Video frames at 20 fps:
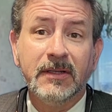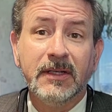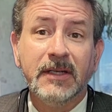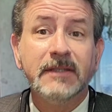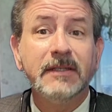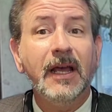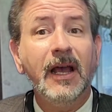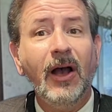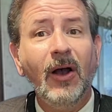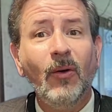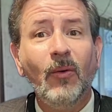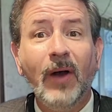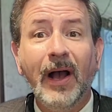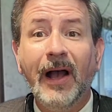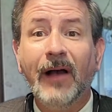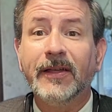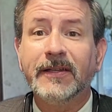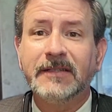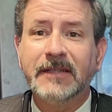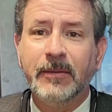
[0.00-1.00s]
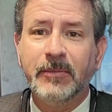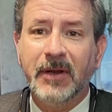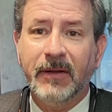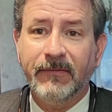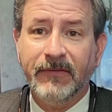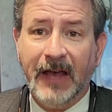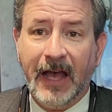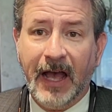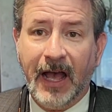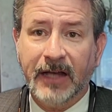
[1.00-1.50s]
say, oh wow, that's coming
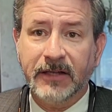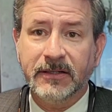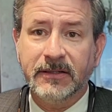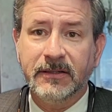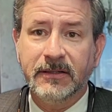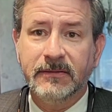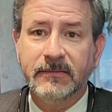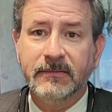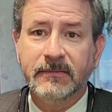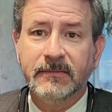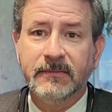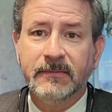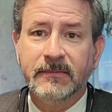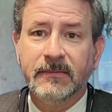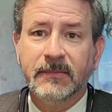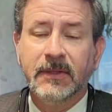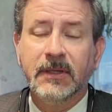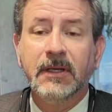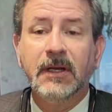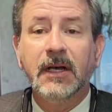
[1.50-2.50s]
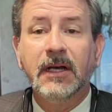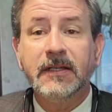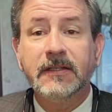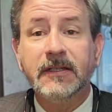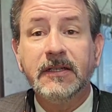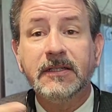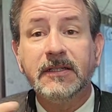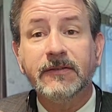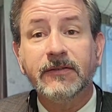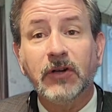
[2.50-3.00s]
up fast. A
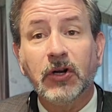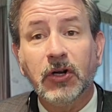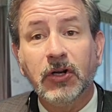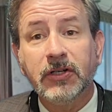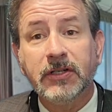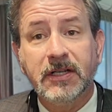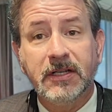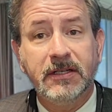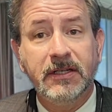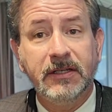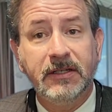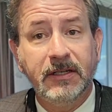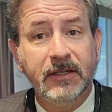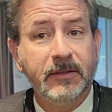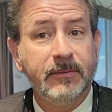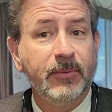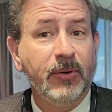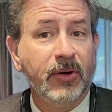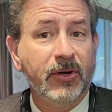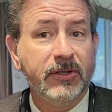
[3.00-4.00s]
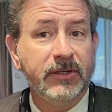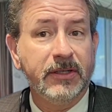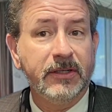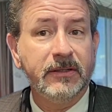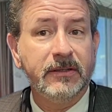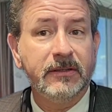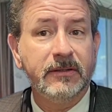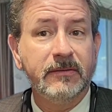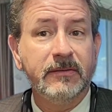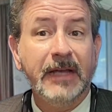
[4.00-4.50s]
sense of urgency to the
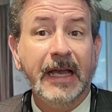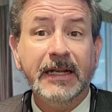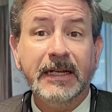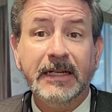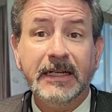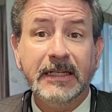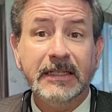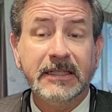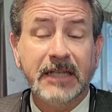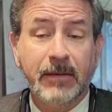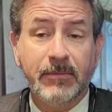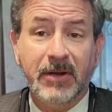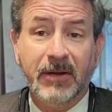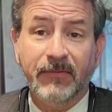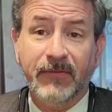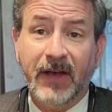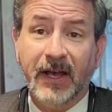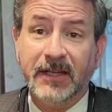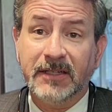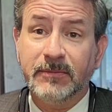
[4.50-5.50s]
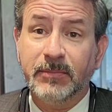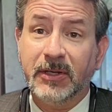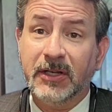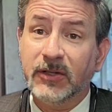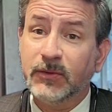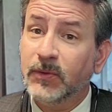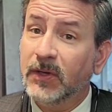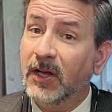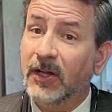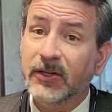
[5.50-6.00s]
purchase. And it is coming up fast
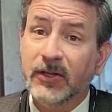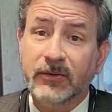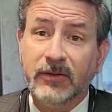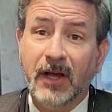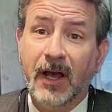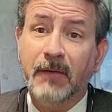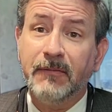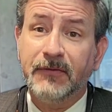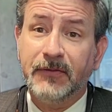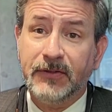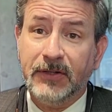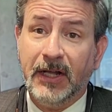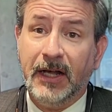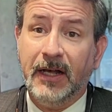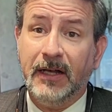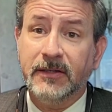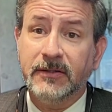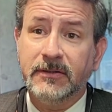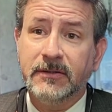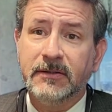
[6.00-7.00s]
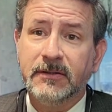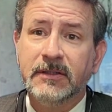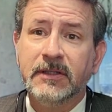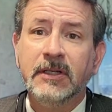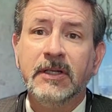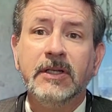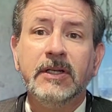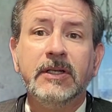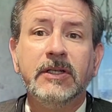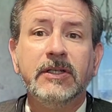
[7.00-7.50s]
because we all know time flies.
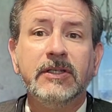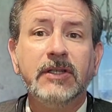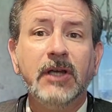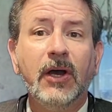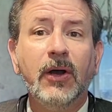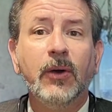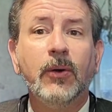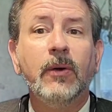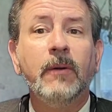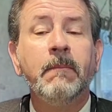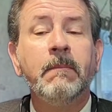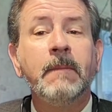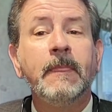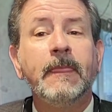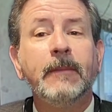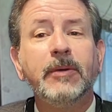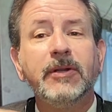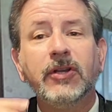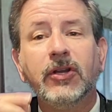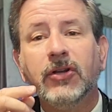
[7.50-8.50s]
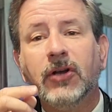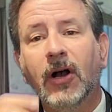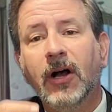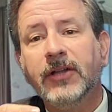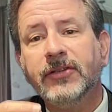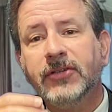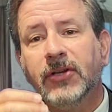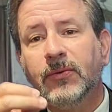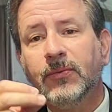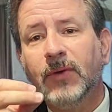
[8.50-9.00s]
So, but you're
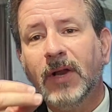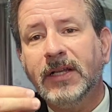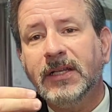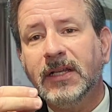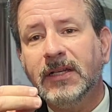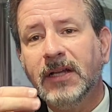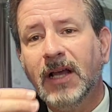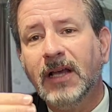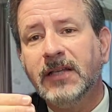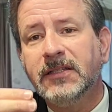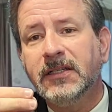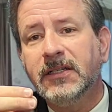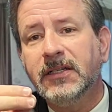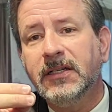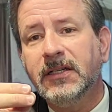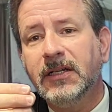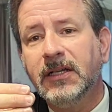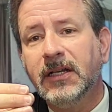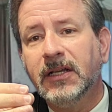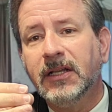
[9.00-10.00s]
also recognizing